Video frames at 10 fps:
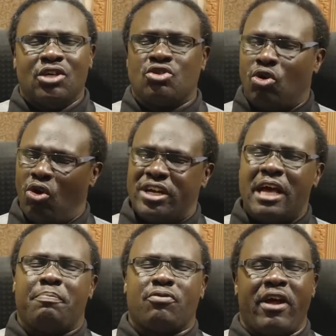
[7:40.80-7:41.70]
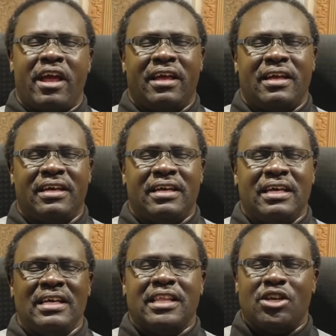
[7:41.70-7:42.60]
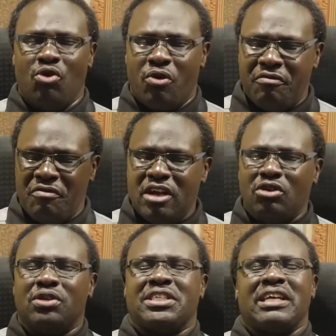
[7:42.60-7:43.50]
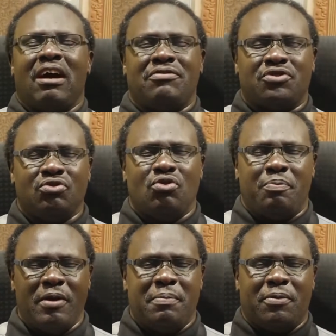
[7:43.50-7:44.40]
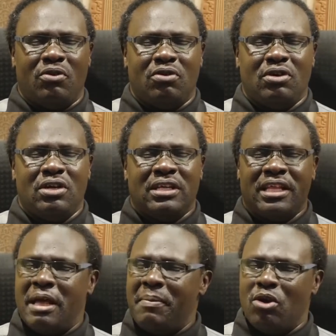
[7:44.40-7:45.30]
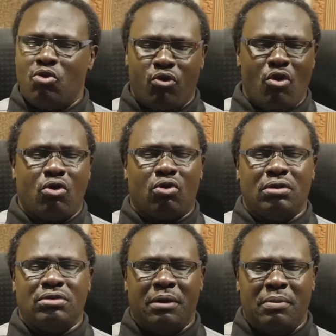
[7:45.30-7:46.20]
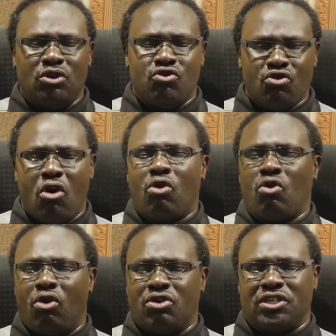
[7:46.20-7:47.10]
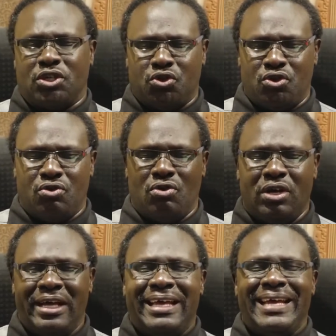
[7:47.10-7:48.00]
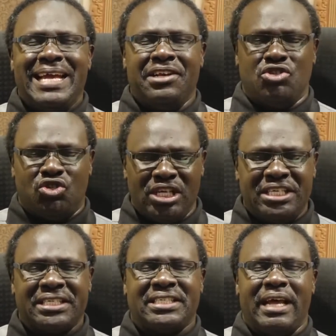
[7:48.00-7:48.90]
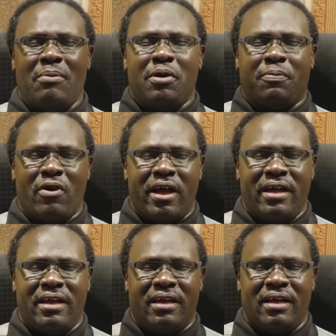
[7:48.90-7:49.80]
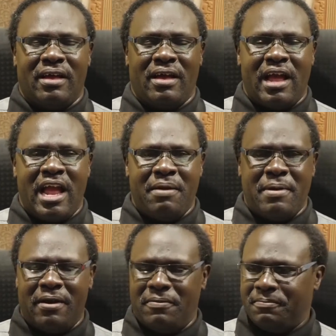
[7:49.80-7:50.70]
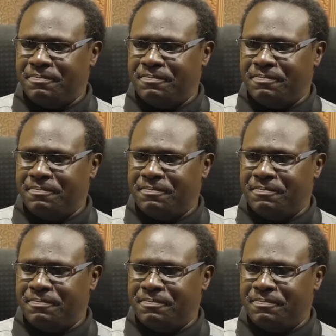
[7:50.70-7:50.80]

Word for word: So, Lord, I pray that you reveal yourself to your people, they may grow, they may draw closer to you. In Jesus' name we pray. Amen.